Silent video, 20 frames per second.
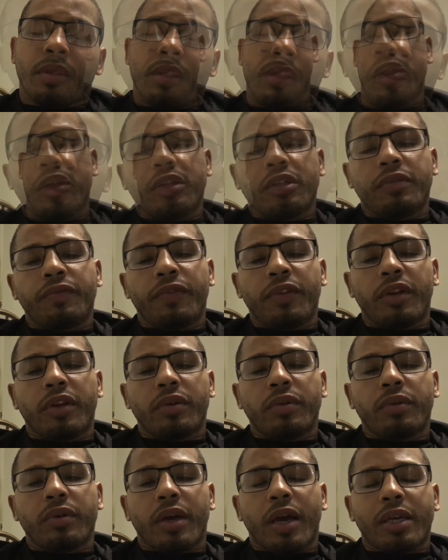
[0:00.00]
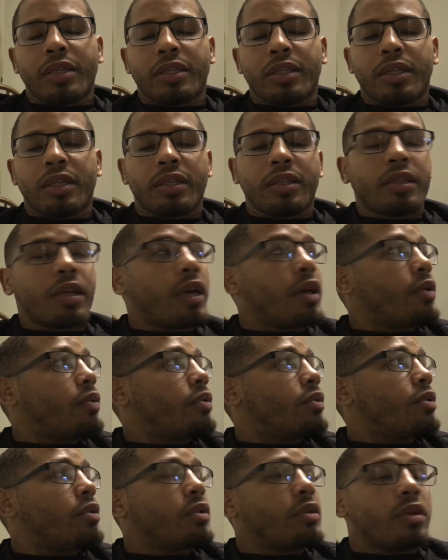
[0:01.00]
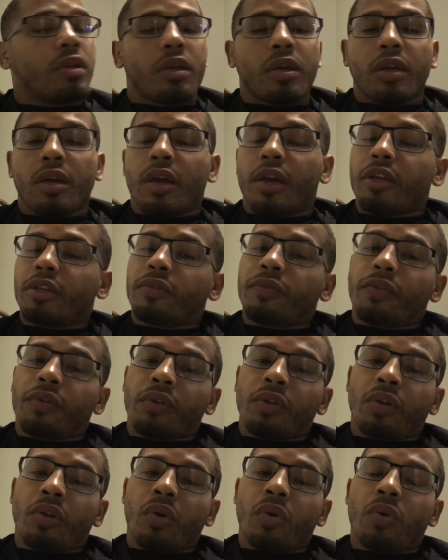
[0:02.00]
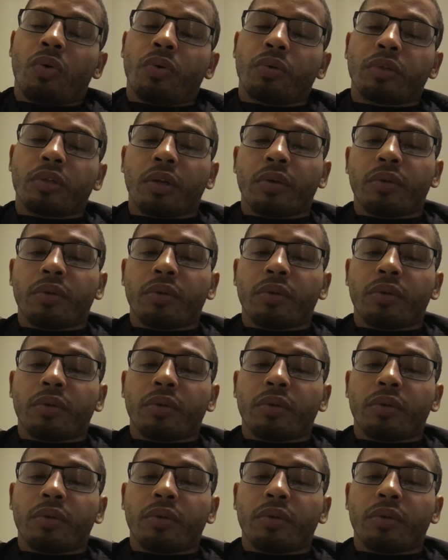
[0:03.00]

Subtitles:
This video, as it entitles, is for the locals